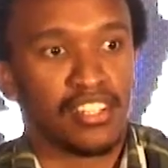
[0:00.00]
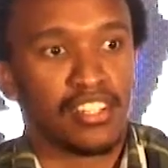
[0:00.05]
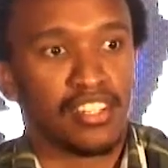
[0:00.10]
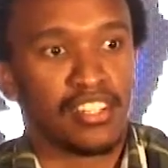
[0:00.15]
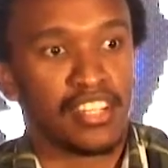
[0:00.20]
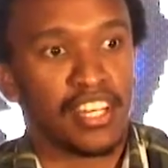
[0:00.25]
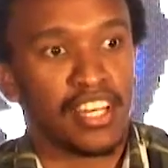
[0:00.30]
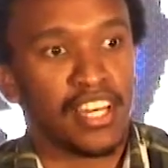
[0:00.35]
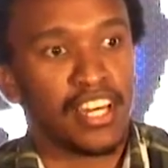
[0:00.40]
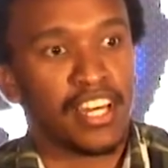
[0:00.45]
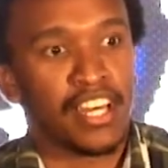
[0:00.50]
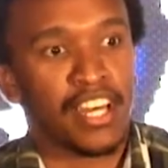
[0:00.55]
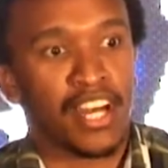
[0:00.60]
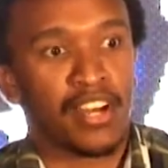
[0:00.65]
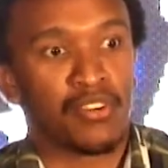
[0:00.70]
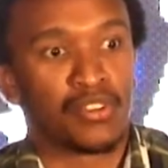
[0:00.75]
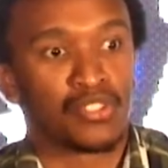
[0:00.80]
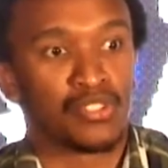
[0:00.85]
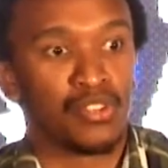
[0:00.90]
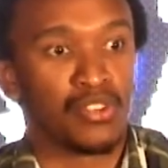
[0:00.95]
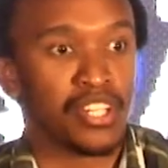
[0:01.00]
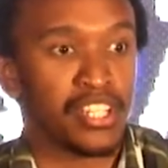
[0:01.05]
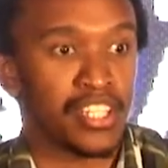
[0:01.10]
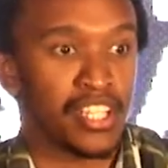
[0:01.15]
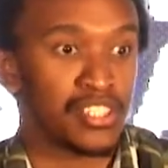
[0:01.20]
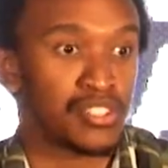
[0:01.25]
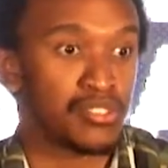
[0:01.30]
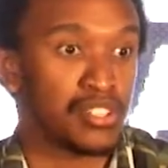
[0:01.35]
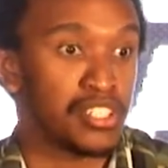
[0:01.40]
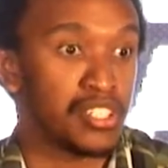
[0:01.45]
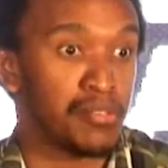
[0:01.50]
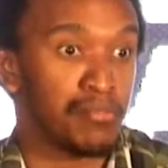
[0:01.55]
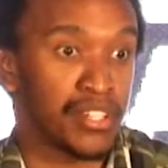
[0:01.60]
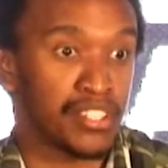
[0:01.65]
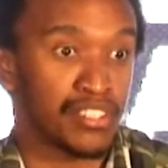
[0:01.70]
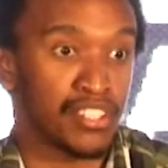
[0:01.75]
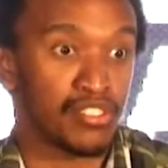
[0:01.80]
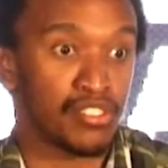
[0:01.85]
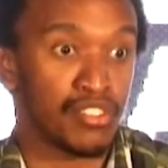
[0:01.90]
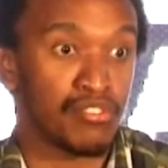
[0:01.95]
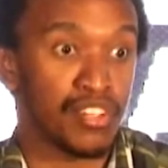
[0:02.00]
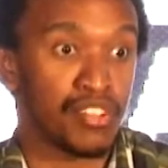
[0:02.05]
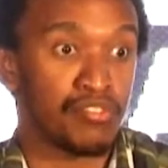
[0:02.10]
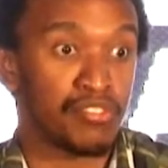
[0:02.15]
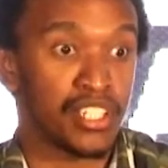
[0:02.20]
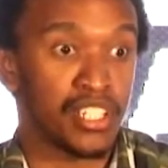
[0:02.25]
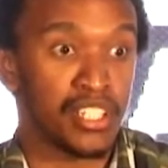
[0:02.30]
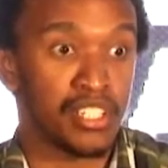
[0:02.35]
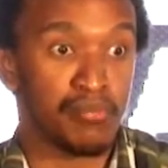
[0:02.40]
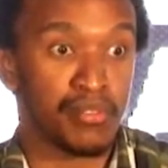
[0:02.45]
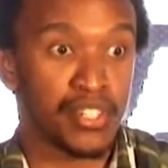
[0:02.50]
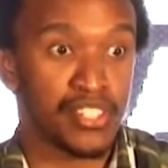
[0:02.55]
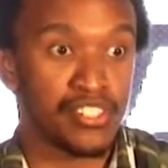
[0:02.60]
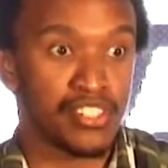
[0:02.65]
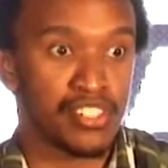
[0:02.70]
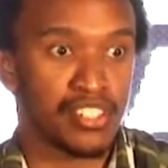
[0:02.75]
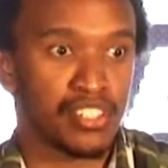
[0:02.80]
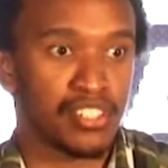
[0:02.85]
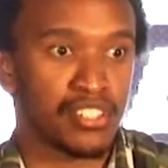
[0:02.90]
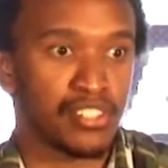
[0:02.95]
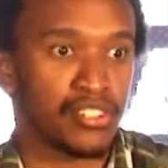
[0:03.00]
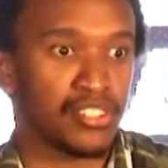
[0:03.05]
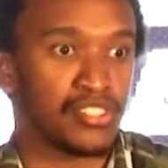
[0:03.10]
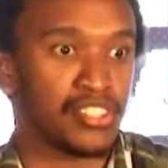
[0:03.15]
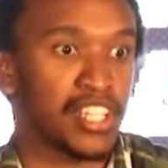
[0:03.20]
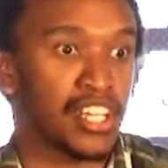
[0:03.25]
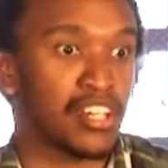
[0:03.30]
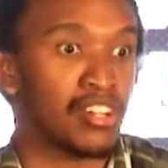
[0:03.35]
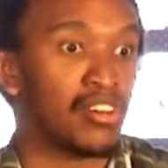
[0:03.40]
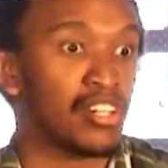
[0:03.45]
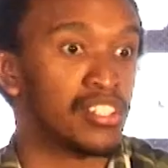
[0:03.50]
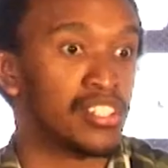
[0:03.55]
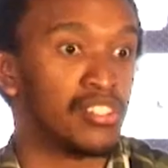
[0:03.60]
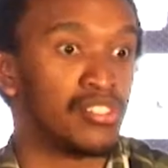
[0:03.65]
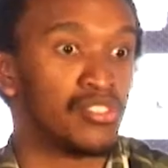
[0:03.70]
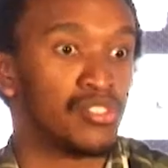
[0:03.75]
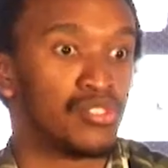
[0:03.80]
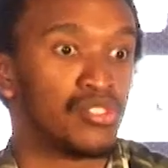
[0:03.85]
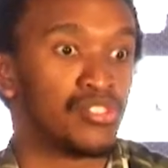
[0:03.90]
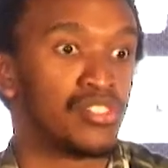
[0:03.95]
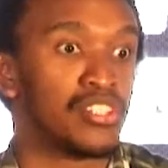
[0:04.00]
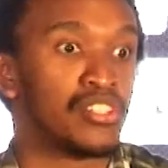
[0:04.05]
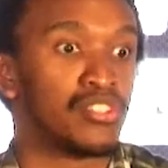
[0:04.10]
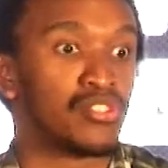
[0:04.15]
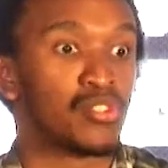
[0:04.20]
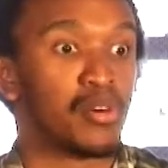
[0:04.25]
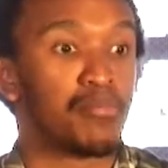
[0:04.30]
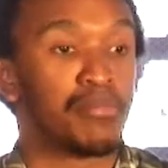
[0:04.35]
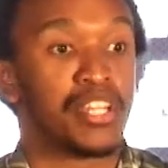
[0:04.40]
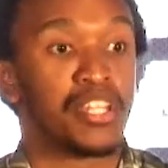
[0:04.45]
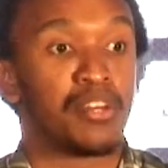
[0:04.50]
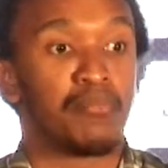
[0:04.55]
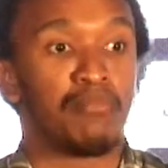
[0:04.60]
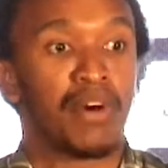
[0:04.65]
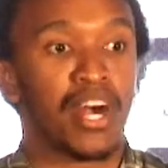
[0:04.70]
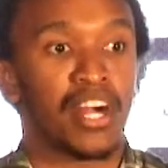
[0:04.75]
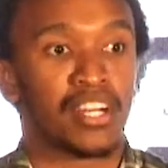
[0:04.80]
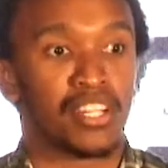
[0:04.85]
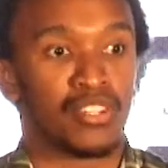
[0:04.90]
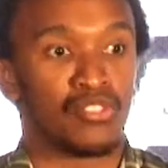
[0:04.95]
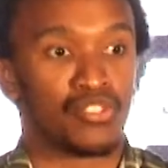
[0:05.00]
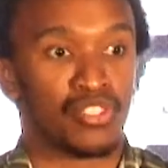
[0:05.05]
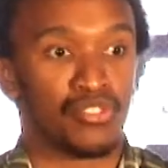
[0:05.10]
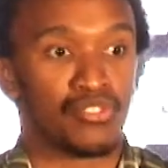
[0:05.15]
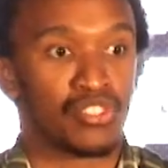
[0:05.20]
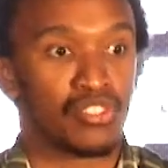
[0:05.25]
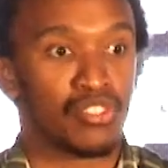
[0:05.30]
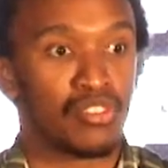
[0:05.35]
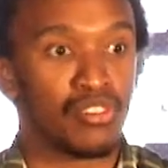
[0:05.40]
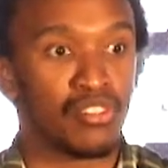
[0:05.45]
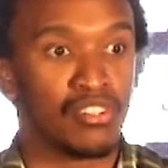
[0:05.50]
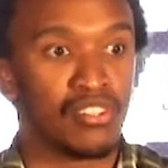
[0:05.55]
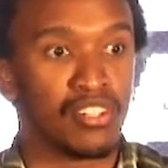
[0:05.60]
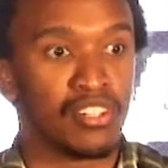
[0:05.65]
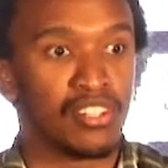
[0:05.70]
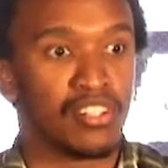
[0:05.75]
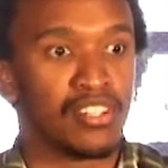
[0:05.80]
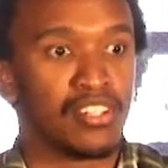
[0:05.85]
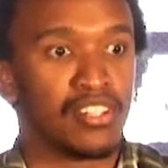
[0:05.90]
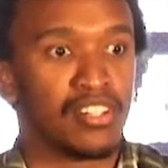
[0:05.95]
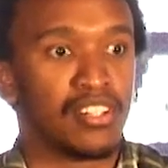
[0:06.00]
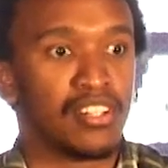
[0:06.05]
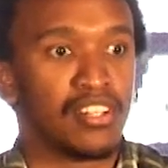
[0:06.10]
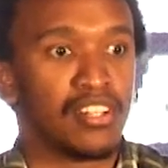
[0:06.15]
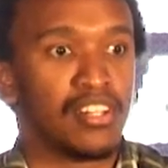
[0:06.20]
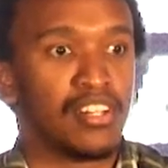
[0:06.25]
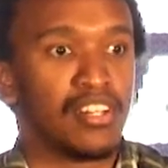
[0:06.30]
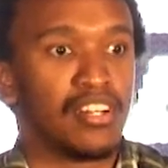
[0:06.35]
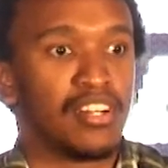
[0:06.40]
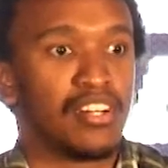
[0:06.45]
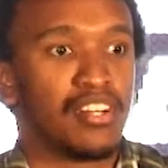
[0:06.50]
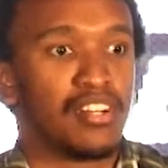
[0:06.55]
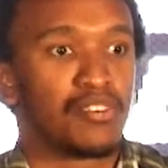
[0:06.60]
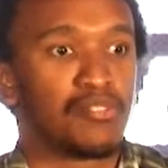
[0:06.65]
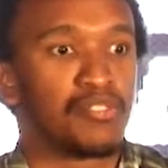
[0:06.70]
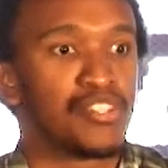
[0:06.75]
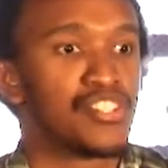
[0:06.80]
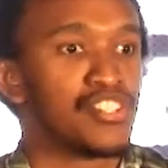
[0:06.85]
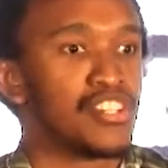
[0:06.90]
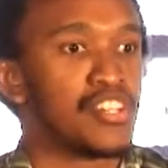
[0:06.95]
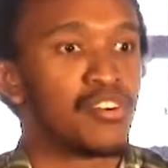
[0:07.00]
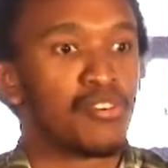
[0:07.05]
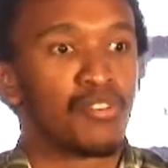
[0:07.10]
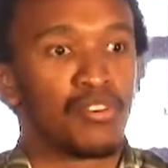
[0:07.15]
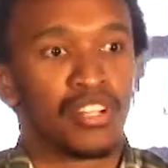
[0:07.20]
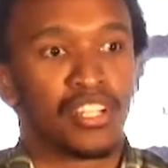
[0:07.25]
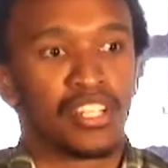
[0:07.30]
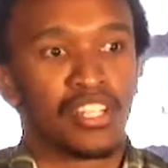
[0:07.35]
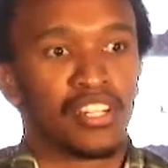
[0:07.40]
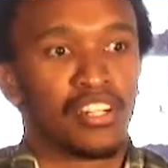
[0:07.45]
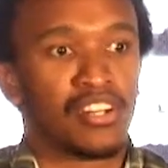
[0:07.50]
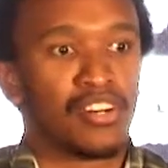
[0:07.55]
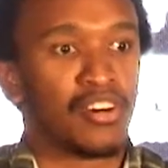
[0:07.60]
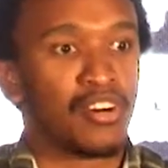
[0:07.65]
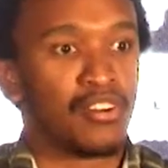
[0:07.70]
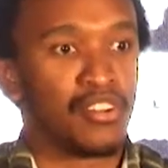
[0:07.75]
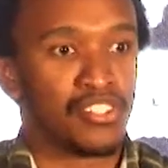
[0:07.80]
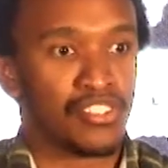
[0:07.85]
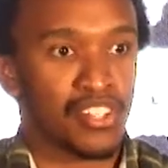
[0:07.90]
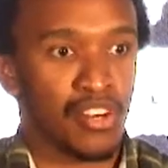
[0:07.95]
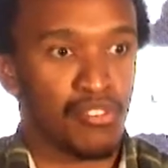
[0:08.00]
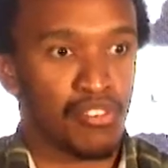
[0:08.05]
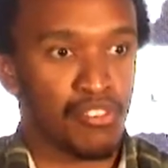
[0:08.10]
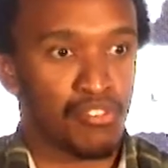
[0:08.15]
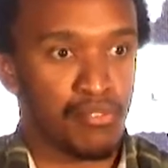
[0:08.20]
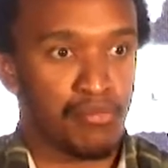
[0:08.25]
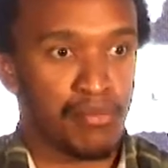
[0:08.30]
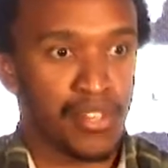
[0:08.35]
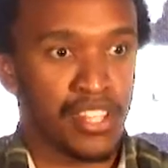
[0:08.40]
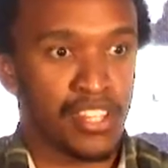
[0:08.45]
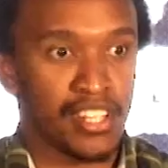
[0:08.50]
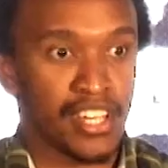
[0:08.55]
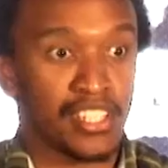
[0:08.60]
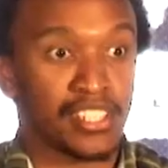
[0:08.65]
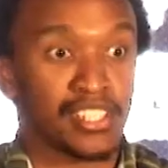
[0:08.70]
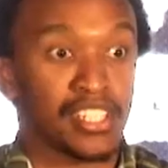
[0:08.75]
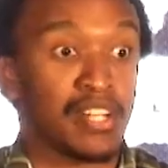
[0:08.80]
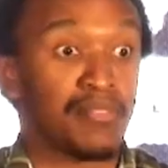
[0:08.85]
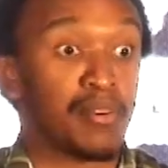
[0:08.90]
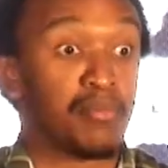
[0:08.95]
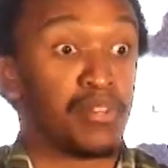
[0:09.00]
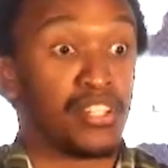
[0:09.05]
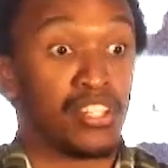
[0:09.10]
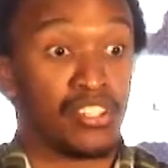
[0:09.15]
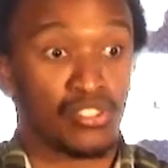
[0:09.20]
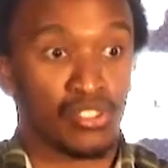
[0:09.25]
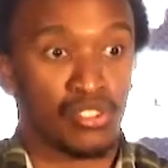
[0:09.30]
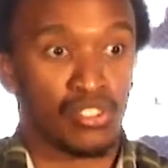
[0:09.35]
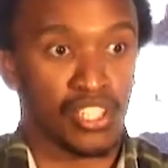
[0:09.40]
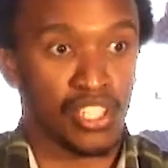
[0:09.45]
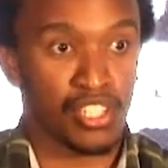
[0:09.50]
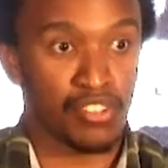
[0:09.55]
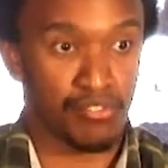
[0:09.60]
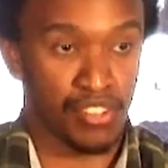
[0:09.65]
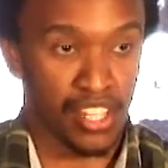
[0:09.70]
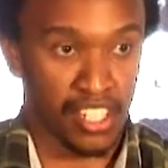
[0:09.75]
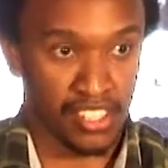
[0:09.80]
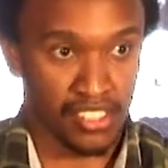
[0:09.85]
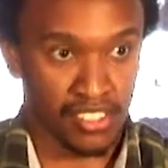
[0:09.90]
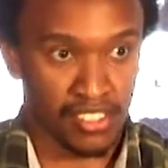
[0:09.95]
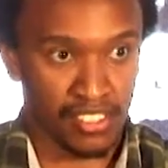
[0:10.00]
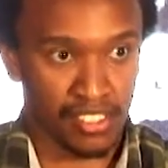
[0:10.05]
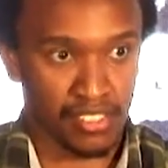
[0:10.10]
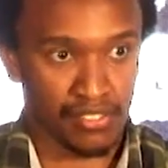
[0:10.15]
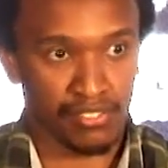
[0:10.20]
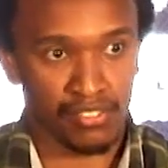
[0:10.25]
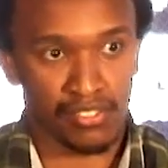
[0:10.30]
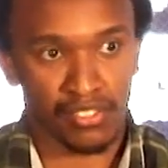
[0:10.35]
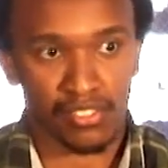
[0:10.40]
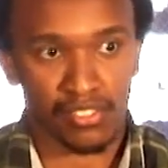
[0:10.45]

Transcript: the AI was looking at 20% of every image, because it had gotten used to seeing so many backgrounds of snow, which equaled always a wolf being there. It came up with its own inference.